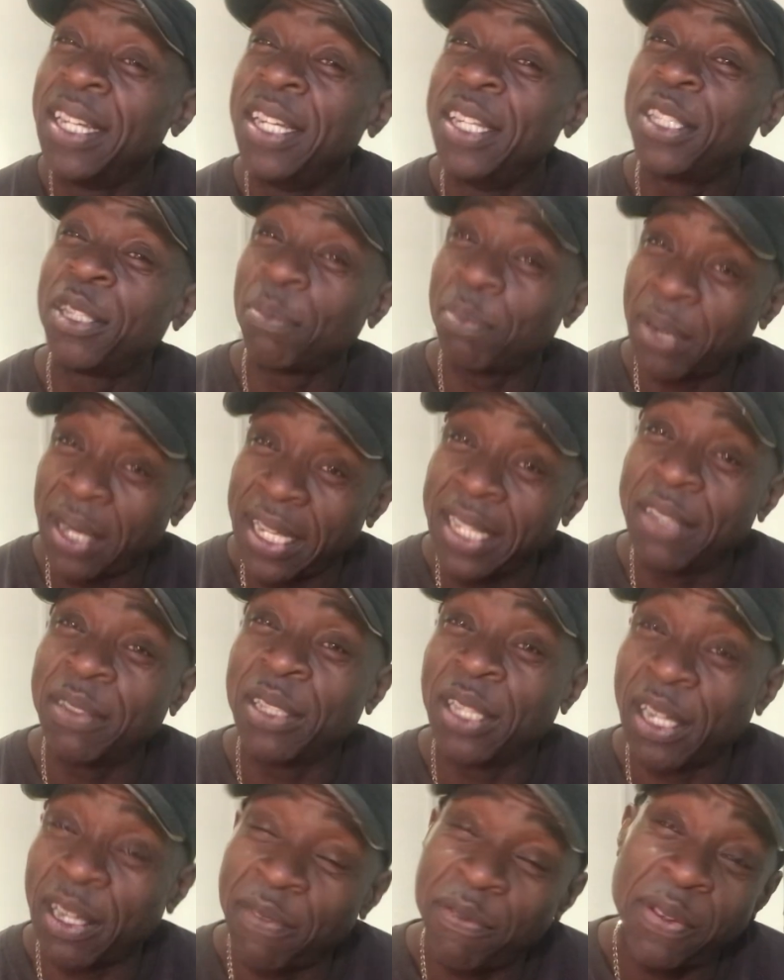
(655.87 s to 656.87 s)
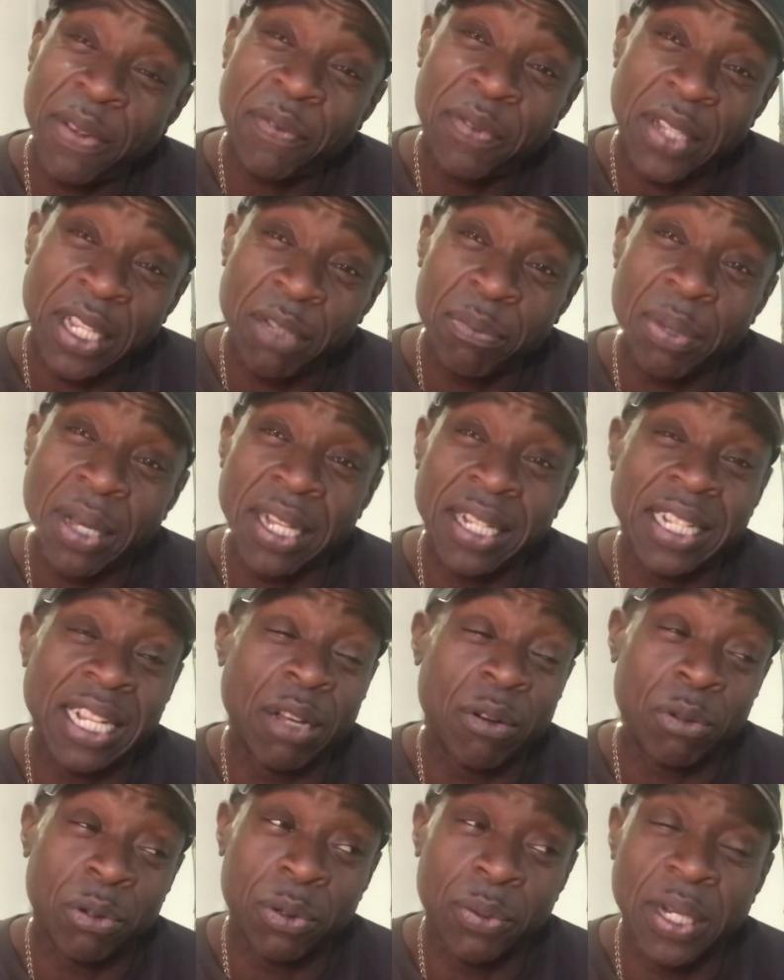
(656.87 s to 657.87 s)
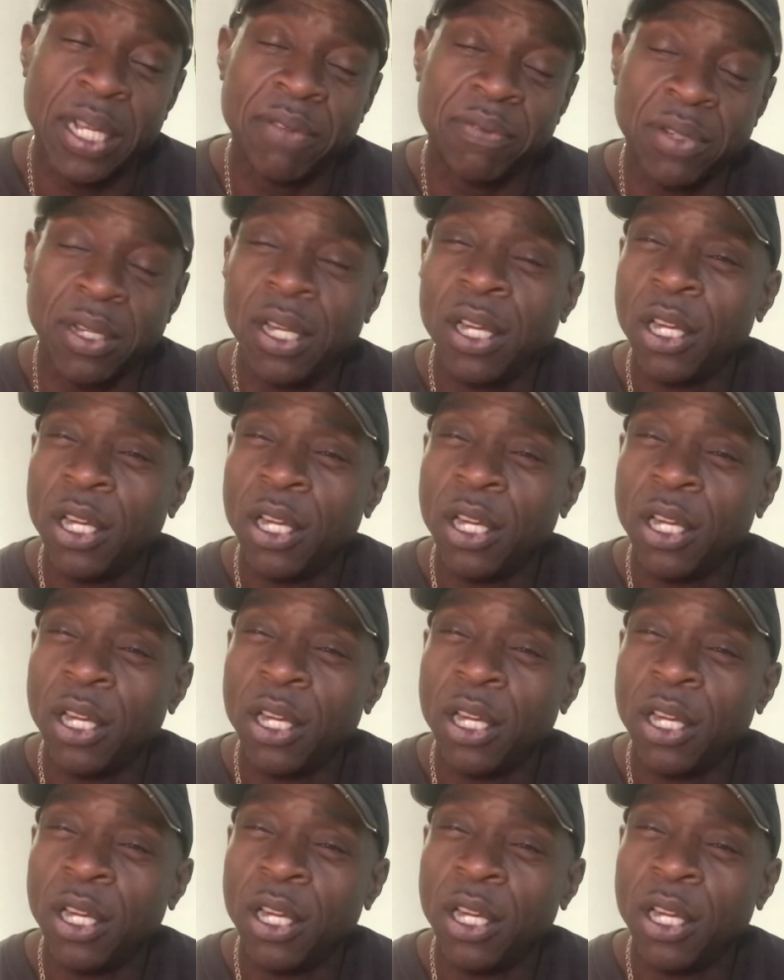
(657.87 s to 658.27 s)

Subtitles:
To pay like £15 an hour or whatever.